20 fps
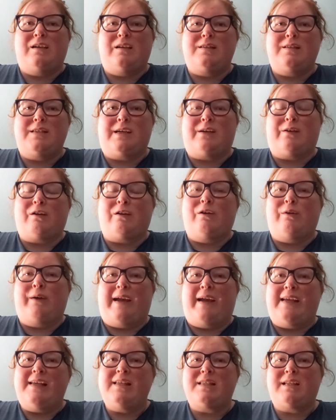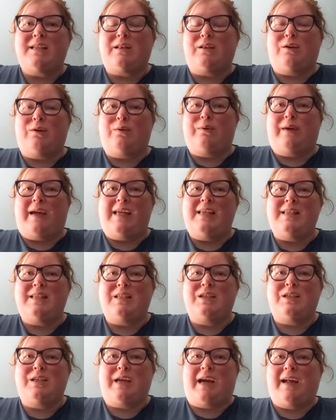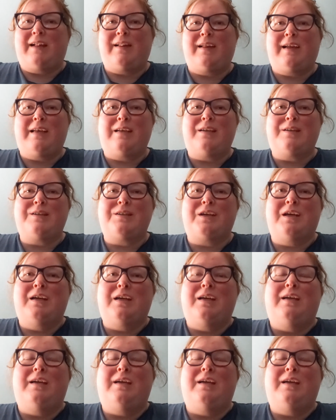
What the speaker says: zero waste, low waste challenge.